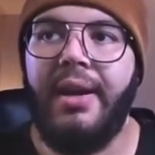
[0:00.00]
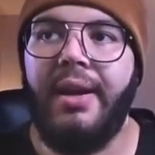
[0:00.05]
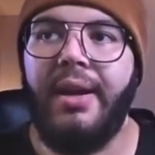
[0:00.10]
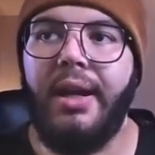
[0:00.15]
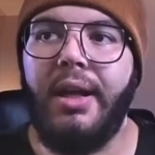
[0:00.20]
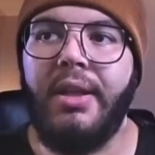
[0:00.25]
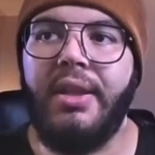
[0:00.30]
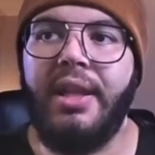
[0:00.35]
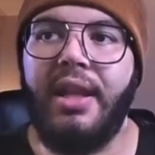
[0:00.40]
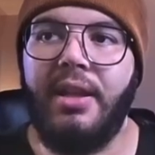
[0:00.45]

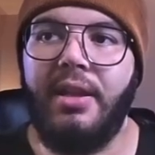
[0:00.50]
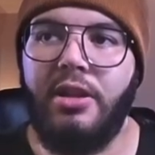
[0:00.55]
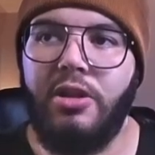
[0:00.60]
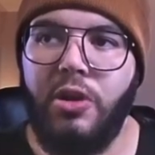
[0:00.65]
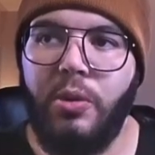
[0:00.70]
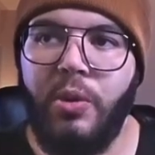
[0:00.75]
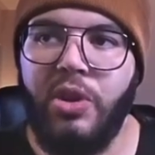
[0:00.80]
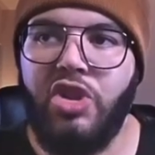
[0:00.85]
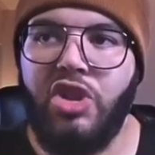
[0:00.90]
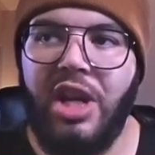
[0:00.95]
then
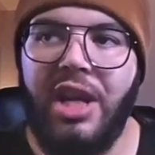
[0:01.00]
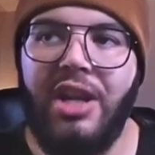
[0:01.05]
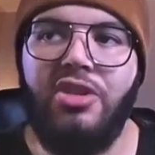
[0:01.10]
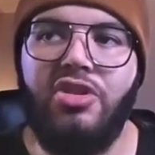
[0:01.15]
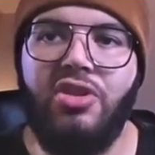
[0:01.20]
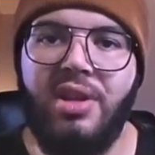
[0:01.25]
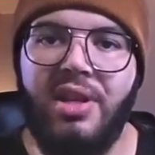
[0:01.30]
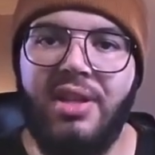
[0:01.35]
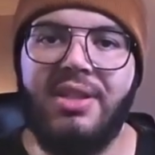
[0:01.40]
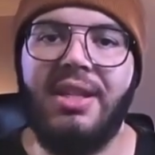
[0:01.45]
you would
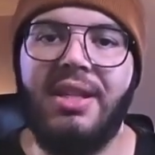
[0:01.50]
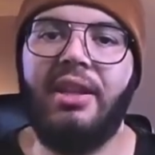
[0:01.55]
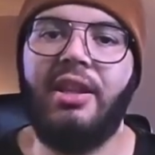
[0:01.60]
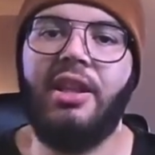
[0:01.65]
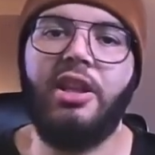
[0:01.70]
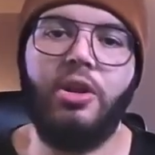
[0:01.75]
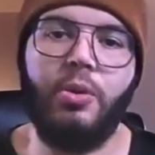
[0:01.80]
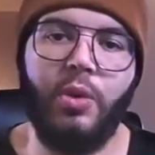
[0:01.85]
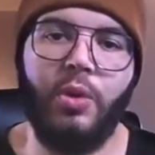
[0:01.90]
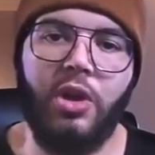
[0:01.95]
change this, and
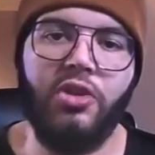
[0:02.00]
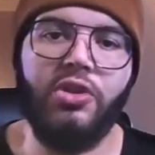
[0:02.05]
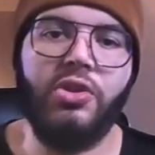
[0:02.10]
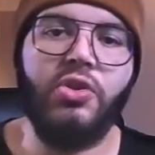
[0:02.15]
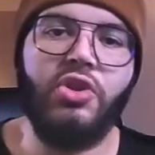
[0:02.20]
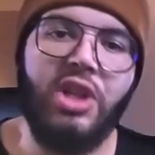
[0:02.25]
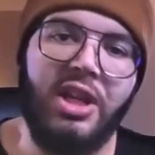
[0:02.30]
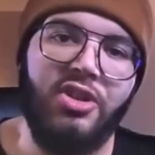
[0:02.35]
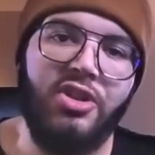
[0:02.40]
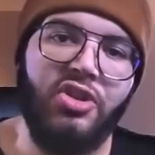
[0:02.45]
then you would also
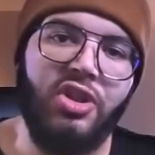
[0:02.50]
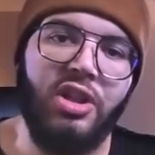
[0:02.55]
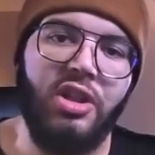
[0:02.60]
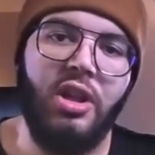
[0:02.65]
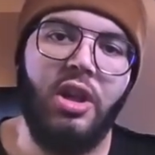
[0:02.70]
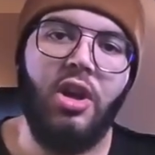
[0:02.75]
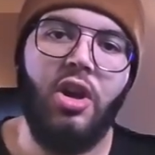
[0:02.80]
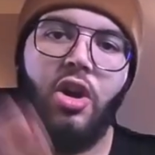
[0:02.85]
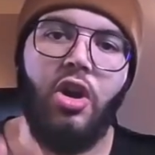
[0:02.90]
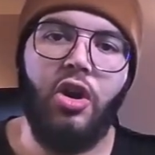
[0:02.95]
change it
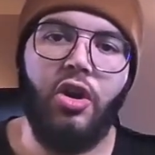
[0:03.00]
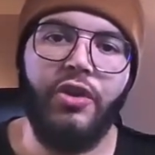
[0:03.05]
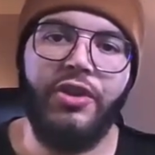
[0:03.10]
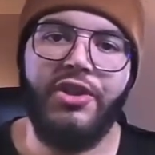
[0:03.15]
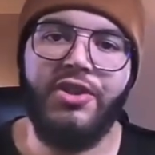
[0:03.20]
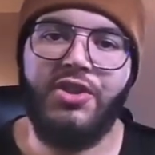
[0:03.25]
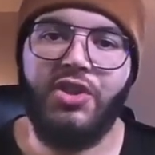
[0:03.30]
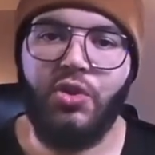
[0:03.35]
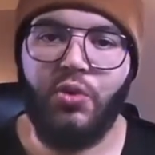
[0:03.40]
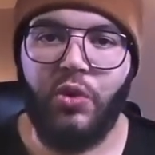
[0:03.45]
on the
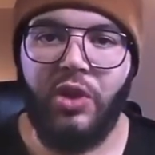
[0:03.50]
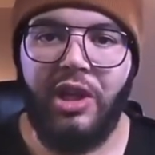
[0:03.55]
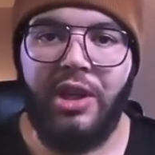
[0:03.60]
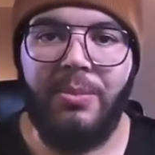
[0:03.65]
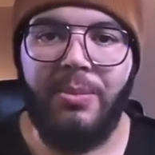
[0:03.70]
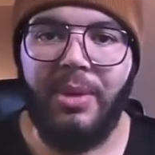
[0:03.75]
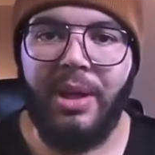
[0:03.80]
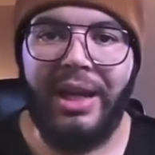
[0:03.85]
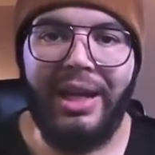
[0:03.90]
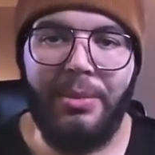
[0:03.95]

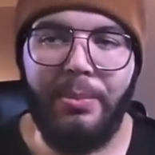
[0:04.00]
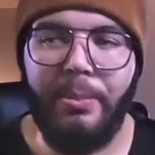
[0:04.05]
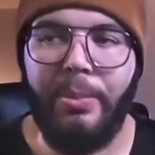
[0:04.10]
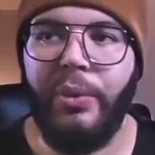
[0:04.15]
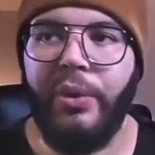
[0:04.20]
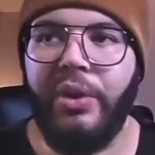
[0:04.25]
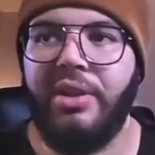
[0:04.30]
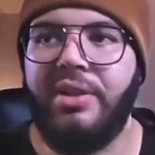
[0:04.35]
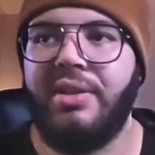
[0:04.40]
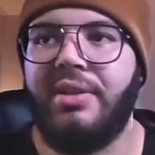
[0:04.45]
stream
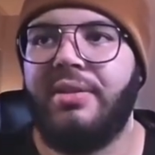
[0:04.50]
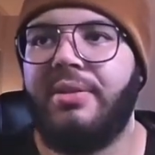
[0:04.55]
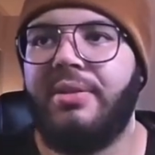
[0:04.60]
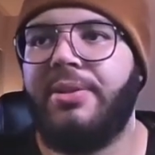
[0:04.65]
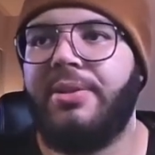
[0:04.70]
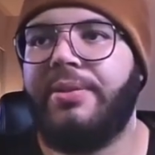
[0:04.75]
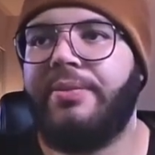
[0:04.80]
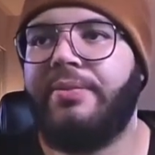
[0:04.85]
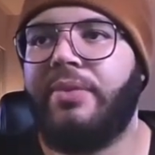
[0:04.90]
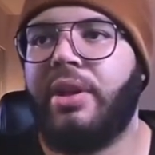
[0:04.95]
endpoint.
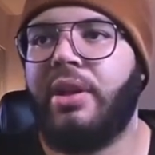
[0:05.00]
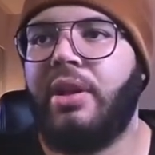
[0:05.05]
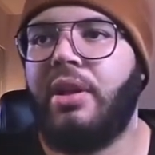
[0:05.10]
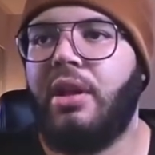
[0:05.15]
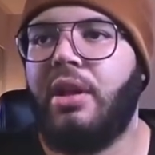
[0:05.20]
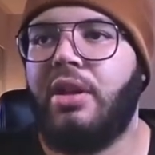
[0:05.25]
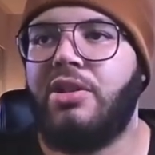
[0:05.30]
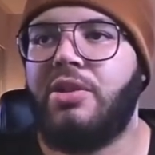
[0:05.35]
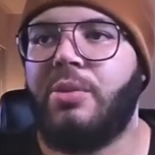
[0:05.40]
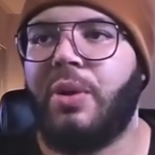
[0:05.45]

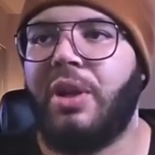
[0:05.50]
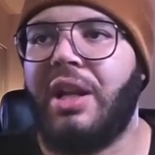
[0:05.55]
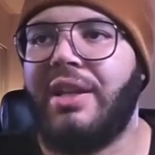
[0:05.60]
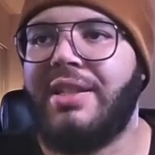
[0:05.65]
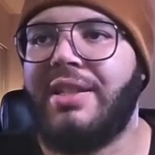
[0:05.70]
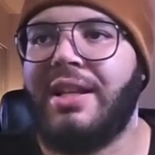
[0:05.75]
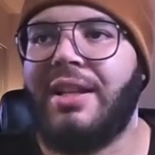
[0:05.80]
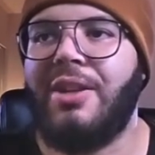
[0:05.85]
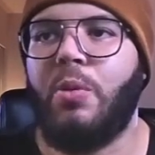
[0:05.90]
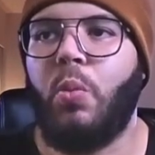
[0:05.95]
So we're going to
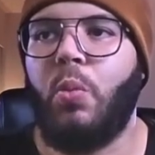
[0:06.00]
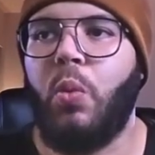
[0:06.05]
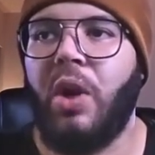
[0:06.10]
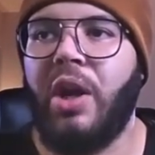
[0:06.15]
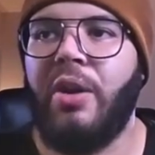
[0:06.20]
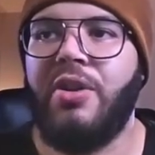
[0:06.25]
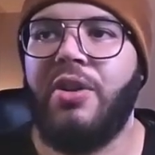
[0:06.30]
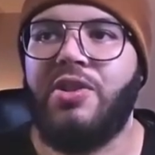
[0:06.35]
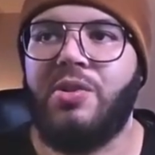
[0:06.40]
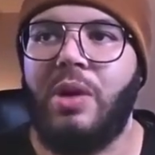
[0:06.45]
tell it
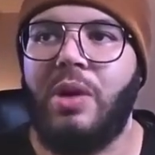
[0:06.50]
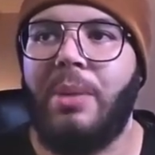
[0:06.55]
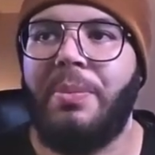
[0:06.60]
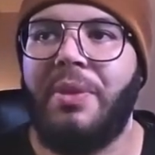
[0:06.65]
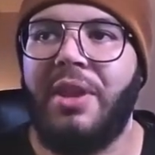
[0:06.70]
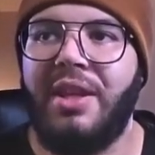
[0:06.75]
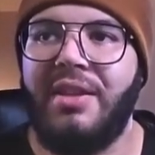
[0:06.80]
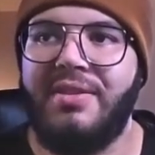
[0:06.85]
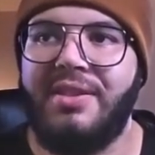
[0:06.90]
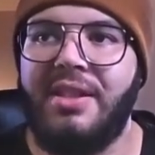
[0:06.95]
where to swap
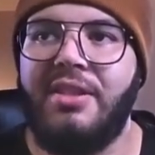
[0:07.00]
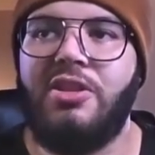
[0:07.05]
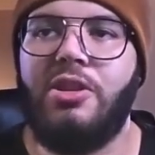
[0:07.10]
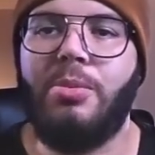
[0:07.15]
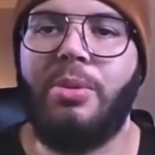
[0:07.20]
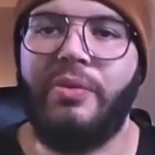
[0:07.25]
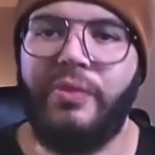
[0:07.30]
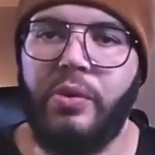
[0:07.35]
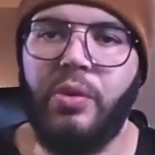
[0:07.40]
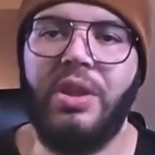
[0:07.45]
things in. So
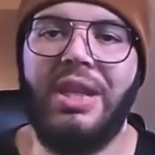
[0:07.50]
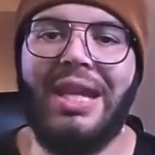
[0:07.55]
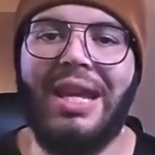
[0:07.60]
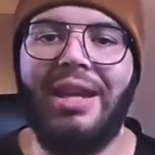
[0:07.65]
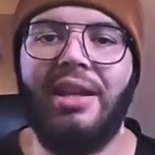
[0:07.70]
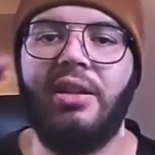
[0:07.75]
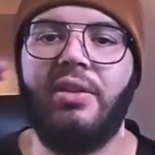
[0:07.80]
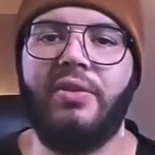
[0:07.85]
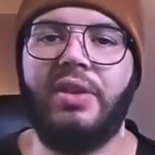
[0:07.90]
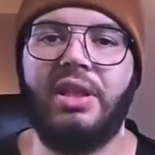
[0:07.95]
before the
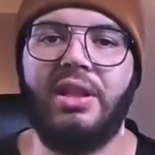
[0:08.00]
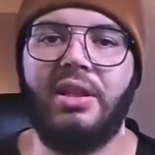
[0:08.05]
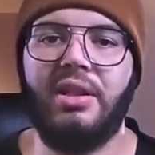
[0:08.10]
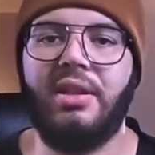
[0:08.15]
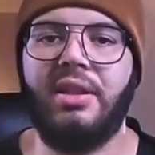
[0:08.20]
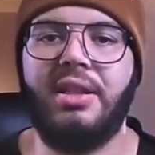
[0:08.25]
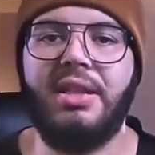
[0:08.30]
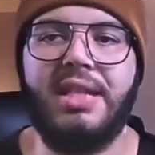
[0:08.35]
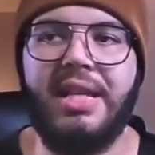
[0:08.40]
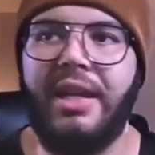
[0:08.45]
end of the
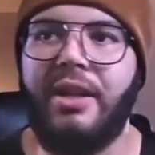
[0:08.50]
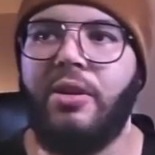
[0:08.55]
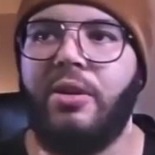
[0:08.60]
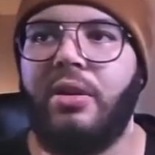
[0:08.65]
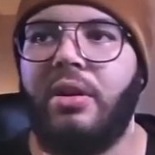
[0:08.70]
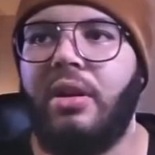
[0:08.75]
container,